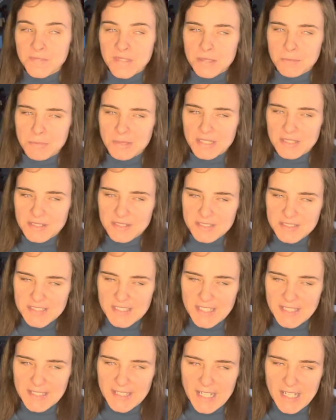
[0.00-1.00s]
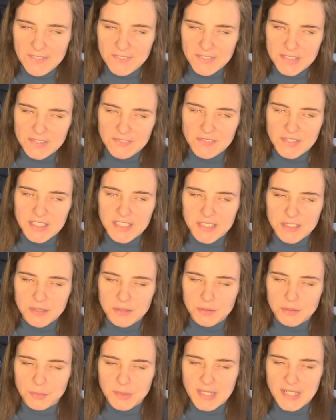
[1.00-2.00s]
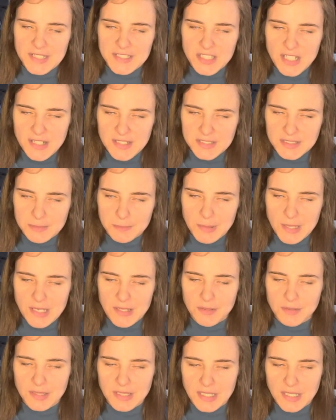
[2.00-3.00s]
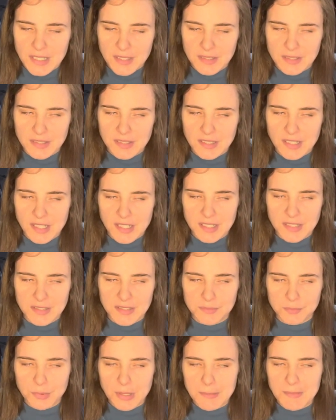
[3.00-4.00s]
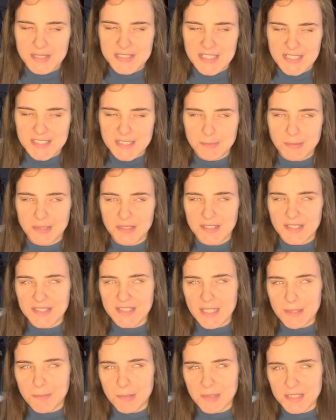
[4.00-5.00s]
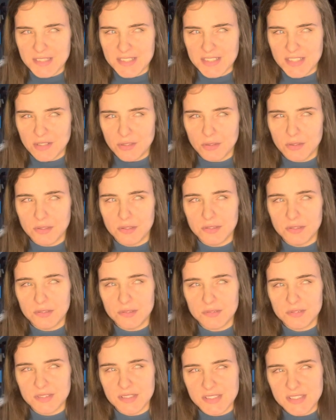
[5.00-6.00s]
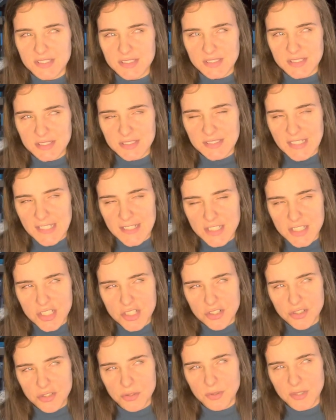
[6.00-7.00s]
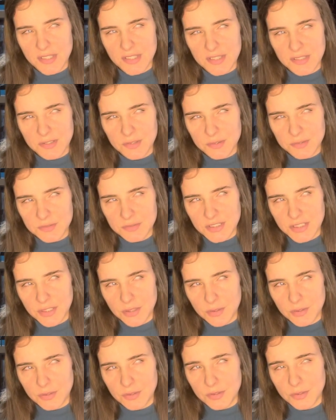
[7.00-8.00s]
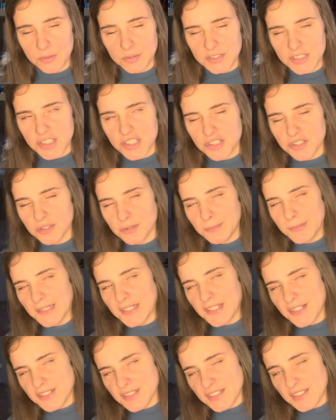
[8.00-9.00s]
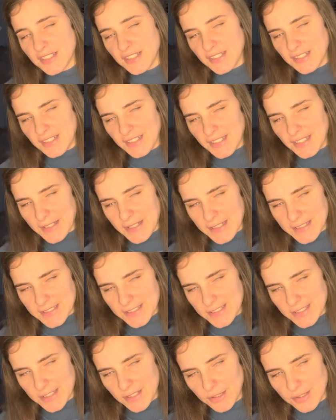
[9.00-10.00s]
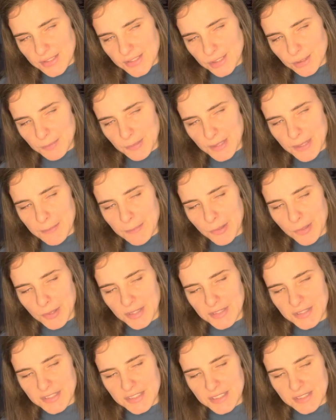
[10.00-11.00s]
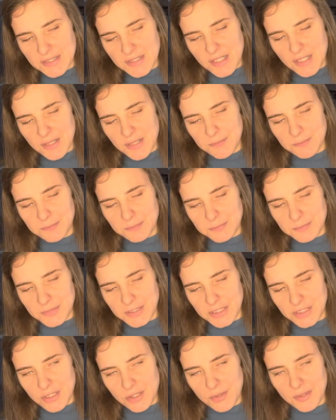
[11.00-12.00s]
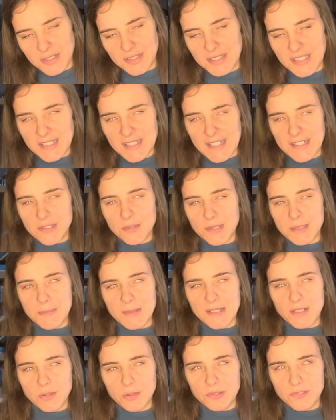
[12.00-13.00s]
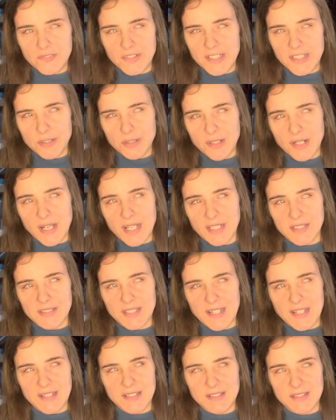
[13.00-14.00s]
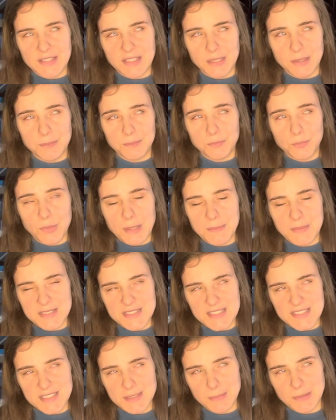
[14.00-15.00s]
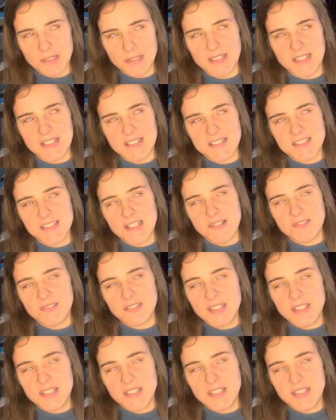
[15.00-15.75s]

But the second half of the video, when I talked about web accessibility, that part still stands true, or holds true, because it's still super important, and I know I made a whole video on that, web accessibility and stuff,